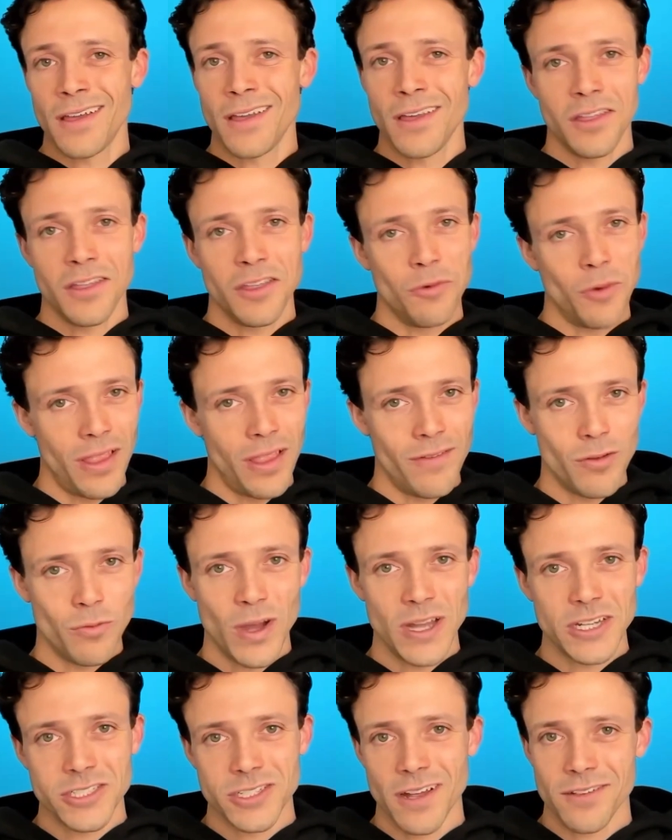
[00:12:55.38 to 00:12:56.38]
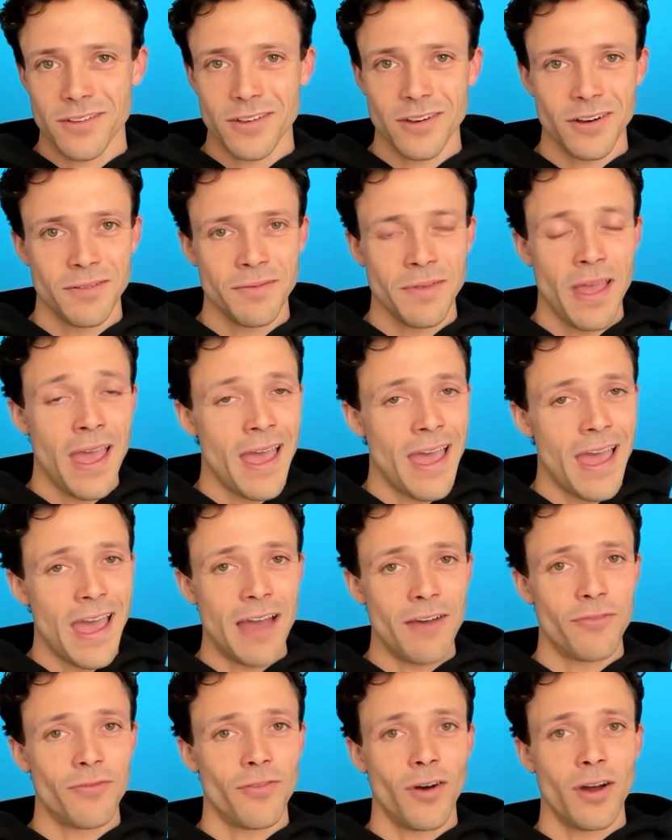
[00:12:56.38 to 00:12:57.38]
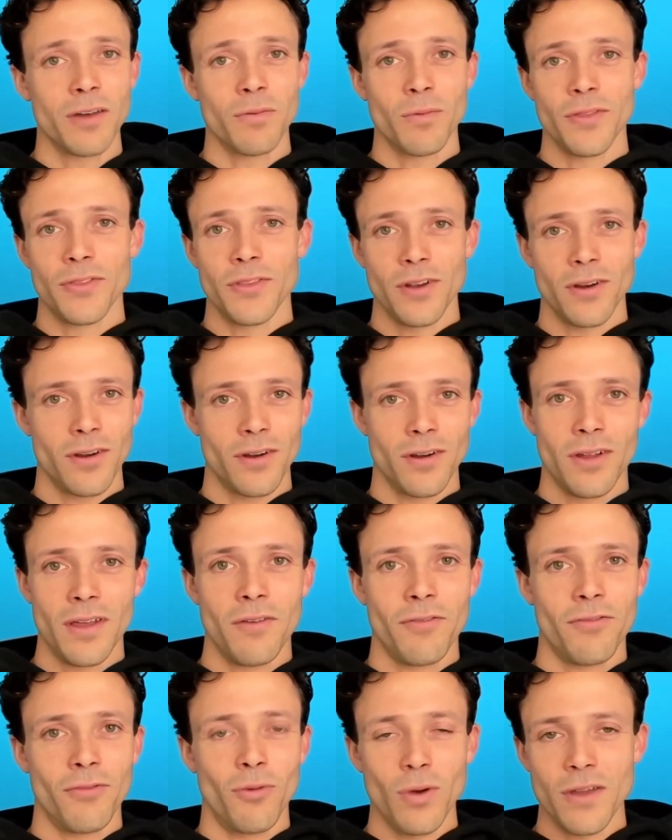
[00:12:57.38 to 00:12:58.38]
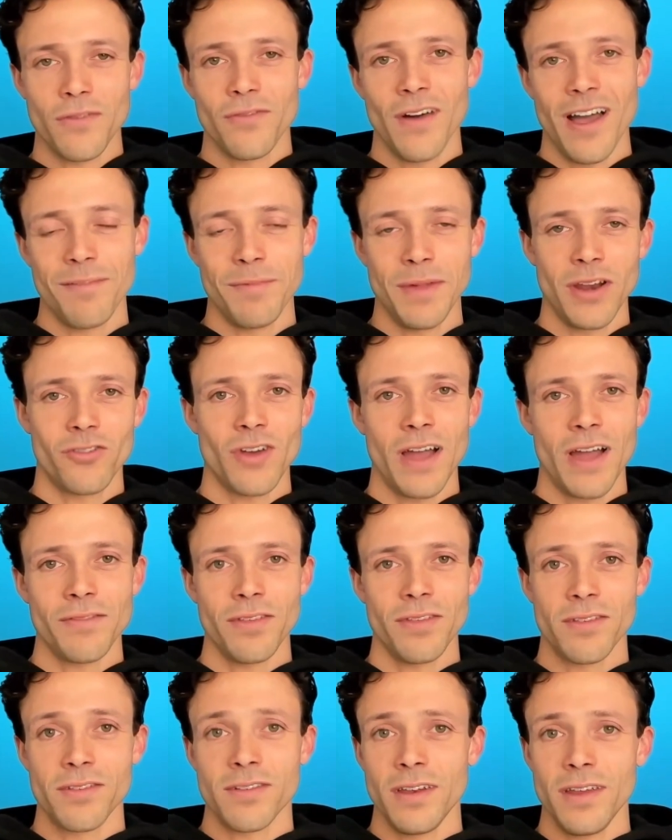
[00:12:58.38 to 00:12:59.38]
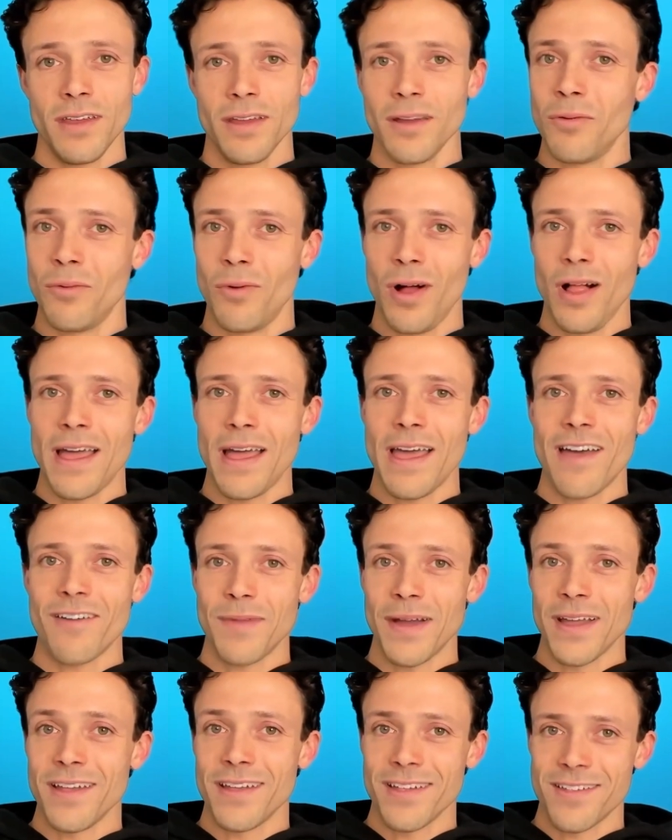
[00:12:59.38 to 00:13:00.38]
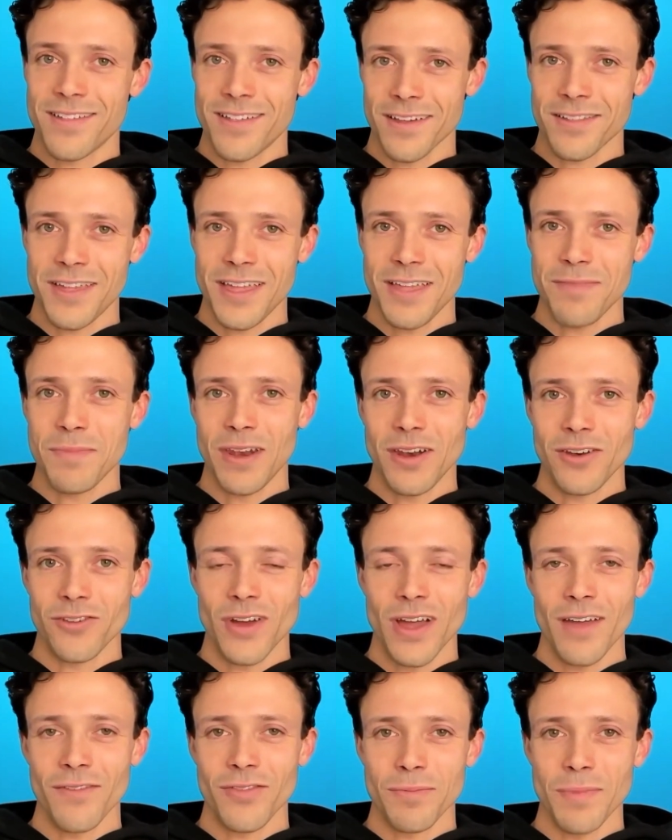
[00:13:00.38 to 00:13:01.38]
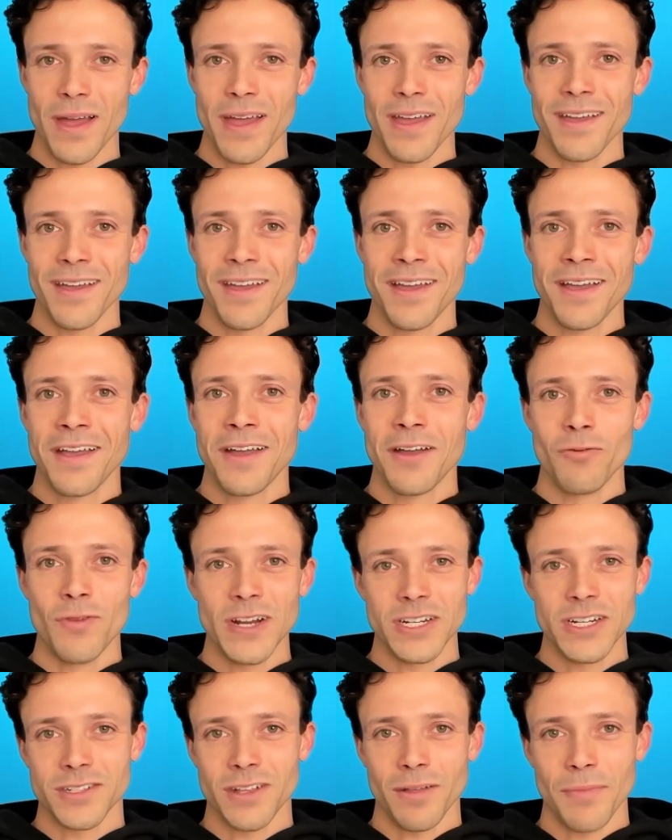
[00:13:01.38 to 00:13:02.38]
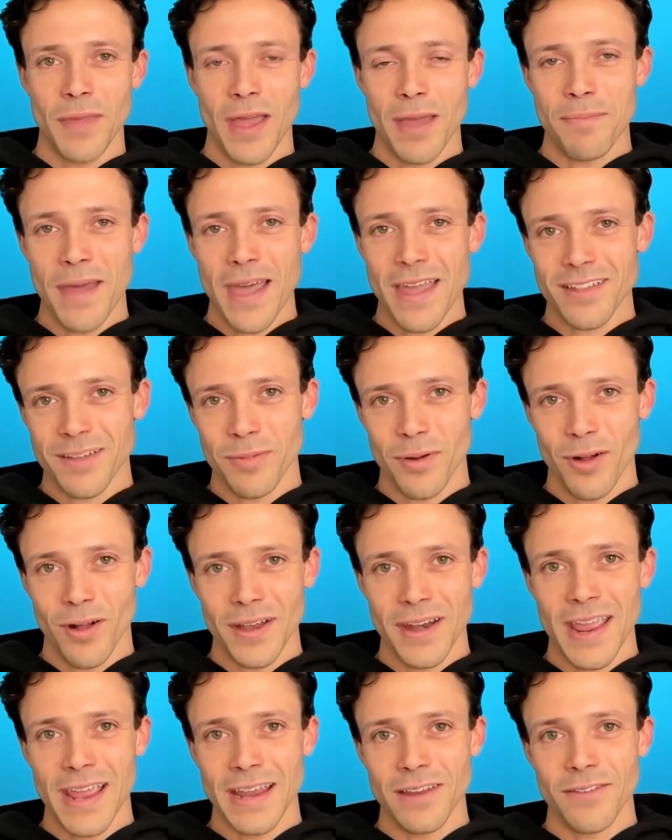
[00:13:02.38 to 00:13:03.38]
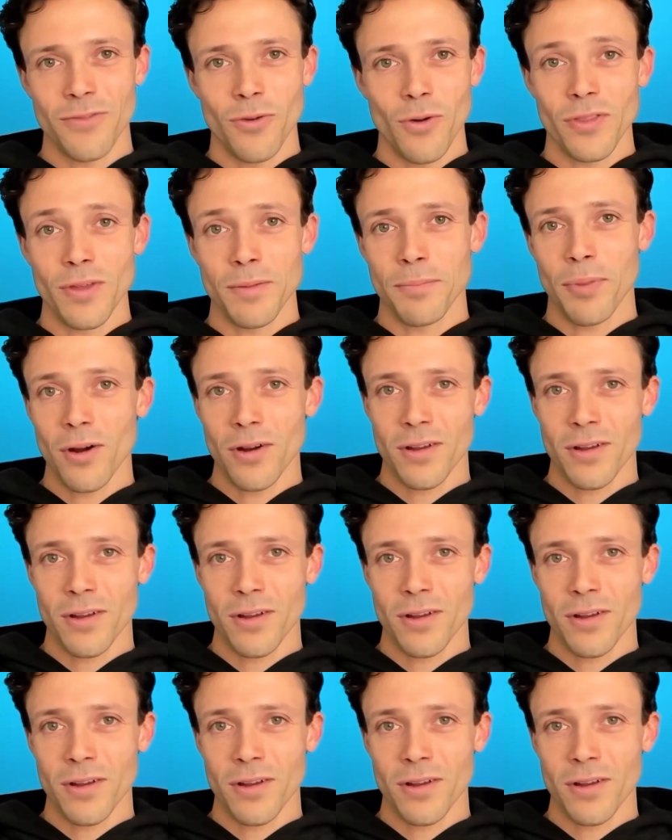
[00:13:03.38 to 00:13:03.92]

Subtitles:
You want to live in Westchester? Have fun with your 45-minute drive to the city while I have my 16-minute drive to my Regis alumni basketball on 84th and Park